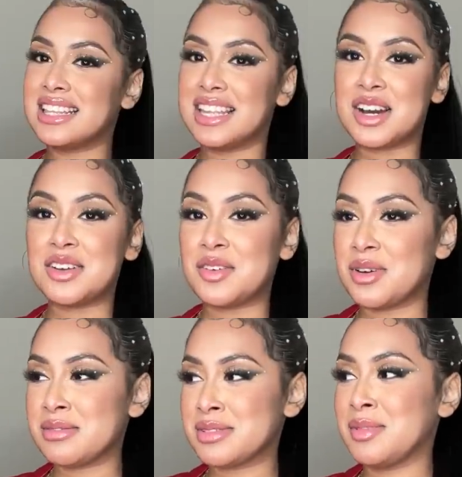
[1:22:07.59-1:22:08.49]
I don't know
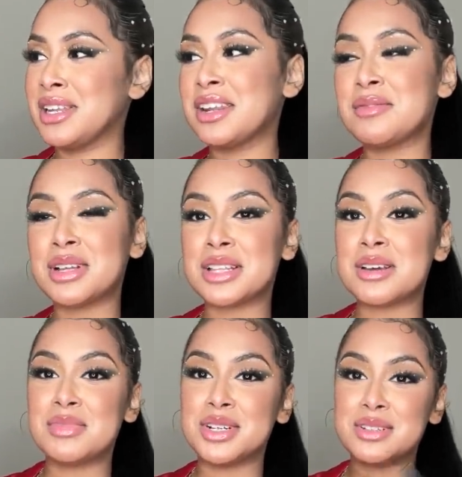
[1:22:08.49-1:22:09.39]
why I'm smiling about
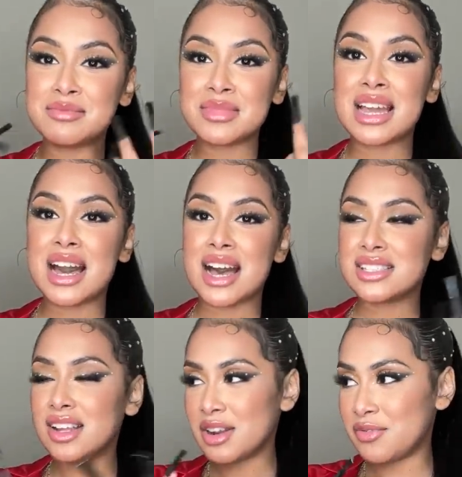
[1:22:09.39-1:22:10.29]
that, but I
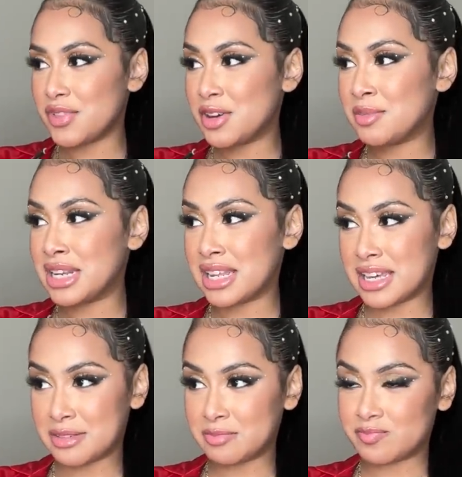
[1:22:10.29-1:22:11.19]
started filming
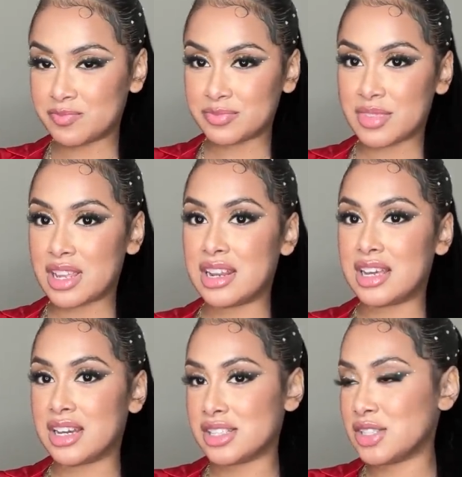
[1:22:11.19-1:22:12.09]
late,
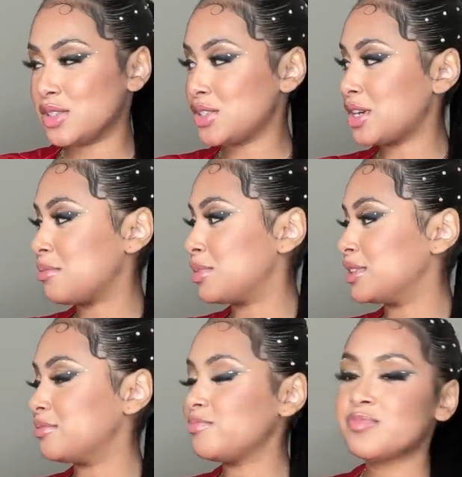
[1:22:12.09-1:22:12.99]
like I told y'all,
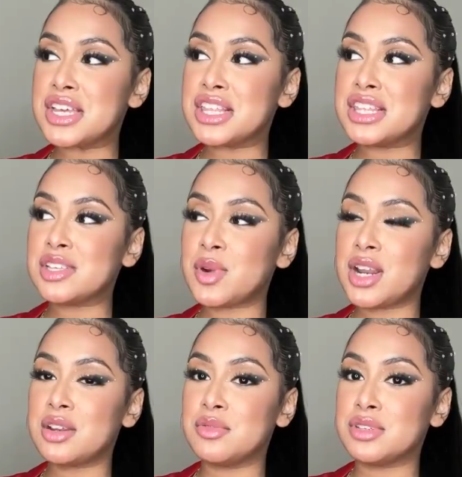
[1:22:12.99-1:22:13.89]
but this
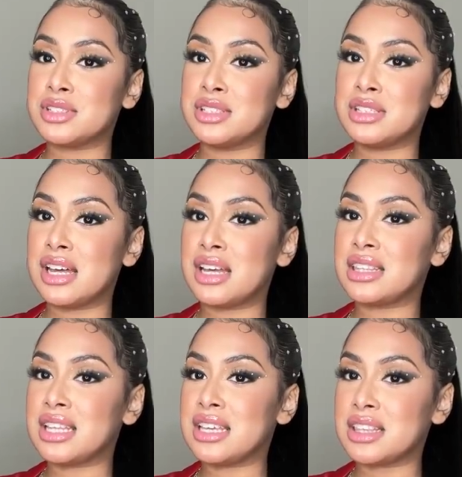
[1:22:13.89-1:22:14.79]
probably was, I
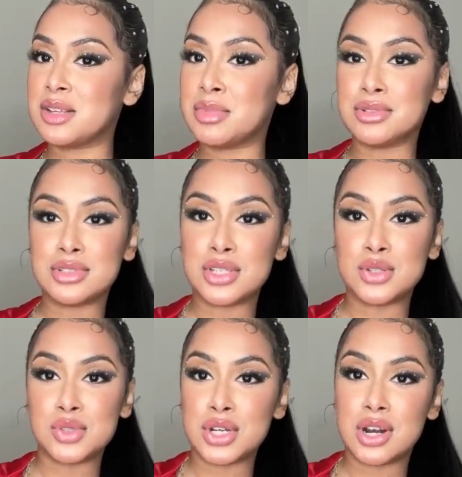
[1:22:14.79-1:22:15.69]
think, the most
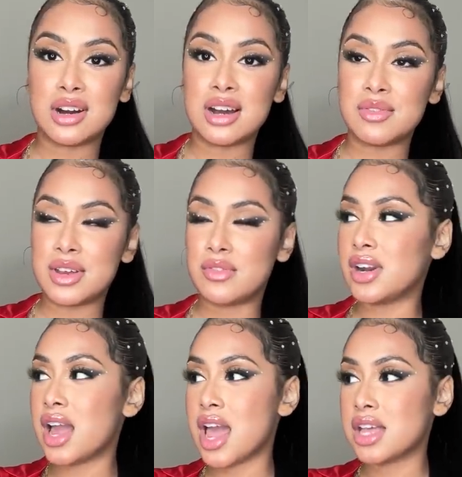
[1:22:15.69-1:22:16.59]
huge haul I've ever
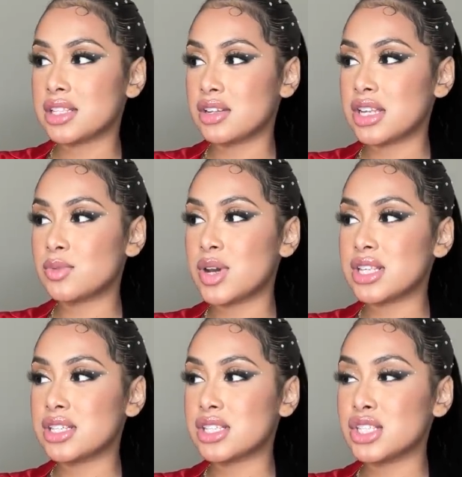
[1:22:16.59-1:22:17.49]
had, so that's why
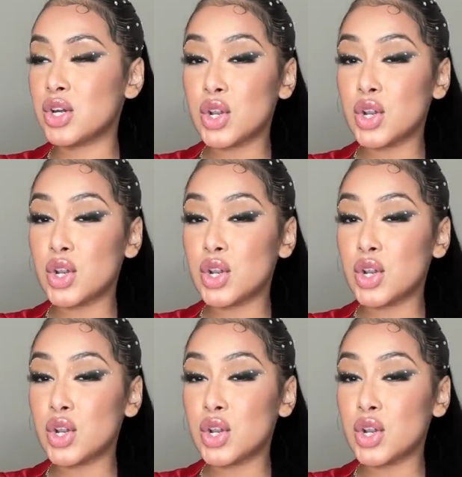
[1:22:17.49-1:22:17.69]
it took so